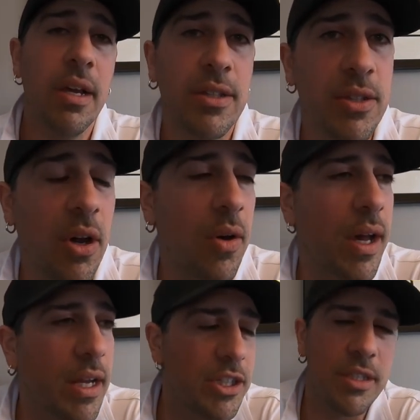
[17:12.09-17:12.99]
So
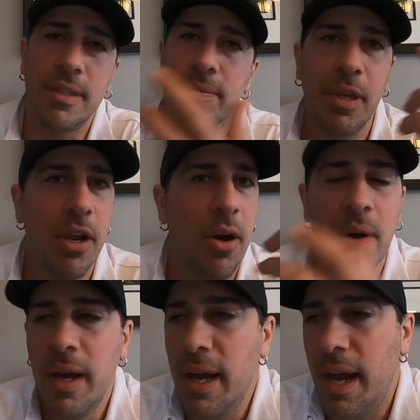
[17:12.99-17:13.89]
it just, you
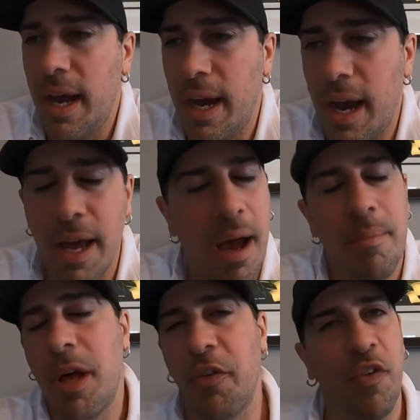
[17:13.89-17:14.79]
know,
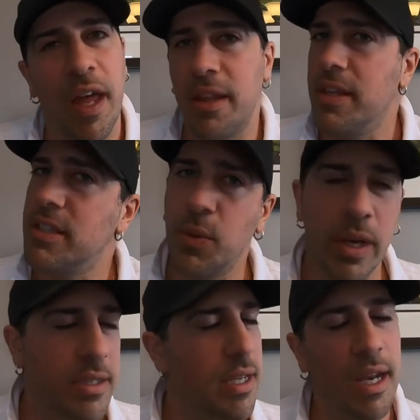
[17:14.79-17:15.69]
I'm not a fan of these
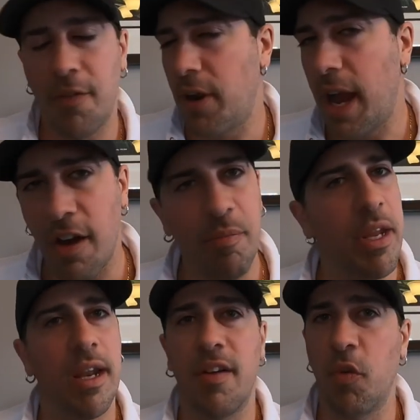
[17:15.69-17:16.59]
twists. I never have
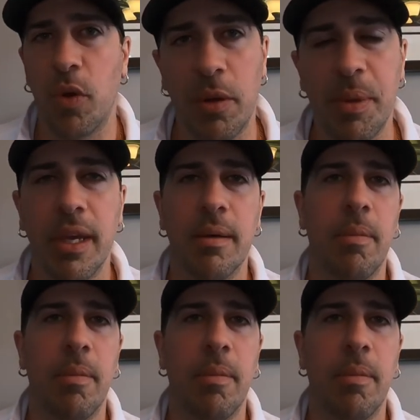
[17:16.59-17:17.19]
been. I never will be.